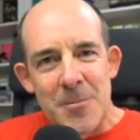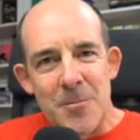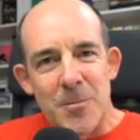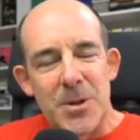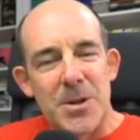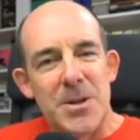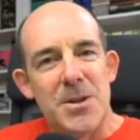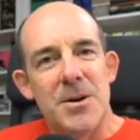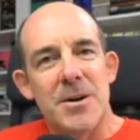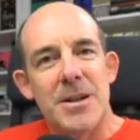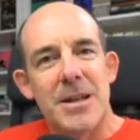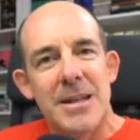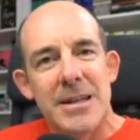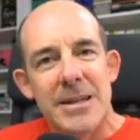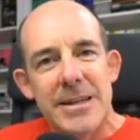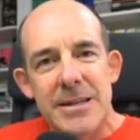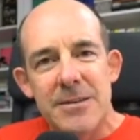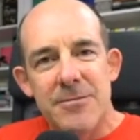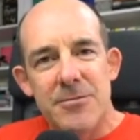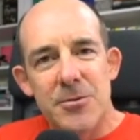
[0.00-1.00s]
but not
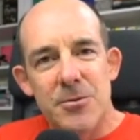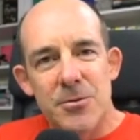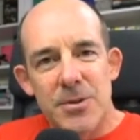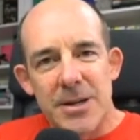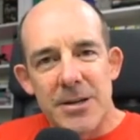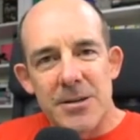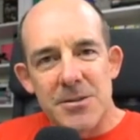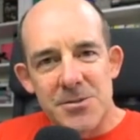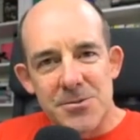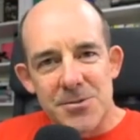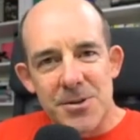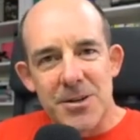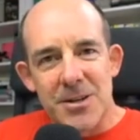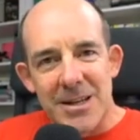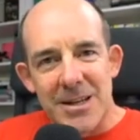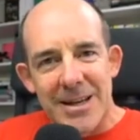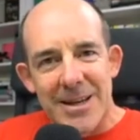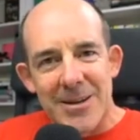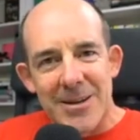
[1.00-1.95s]
leave you there struggling.